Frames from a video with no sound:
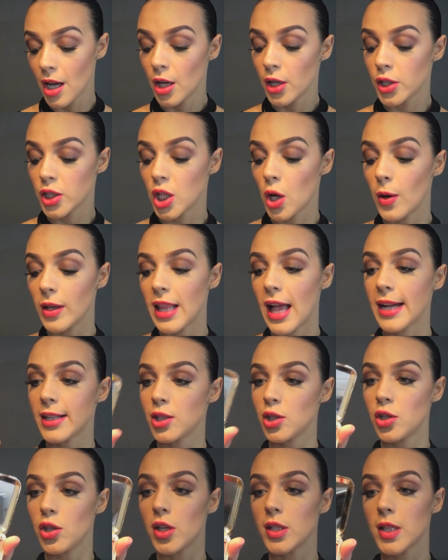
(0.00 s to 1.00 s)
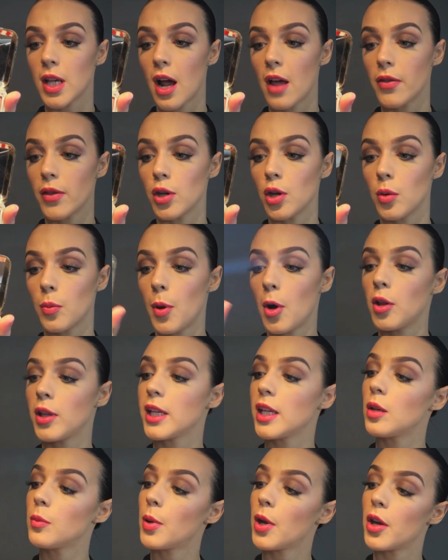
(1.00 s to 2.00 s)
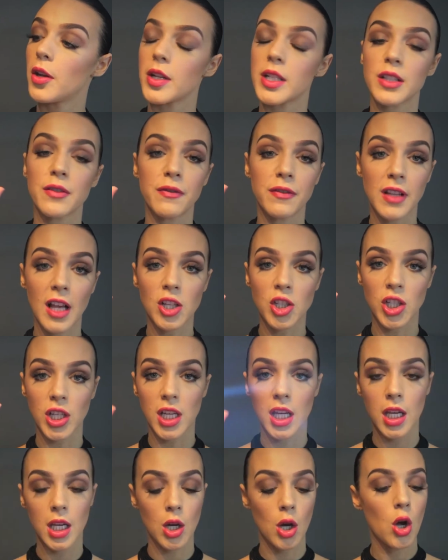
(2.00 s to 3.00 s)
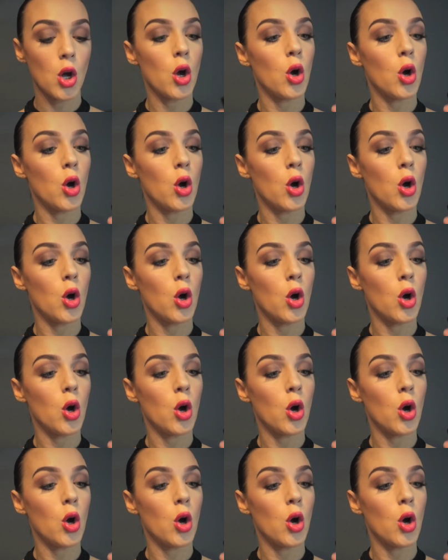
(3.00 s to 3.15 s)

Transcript: so I like to use either Napoleon Perdis Flushing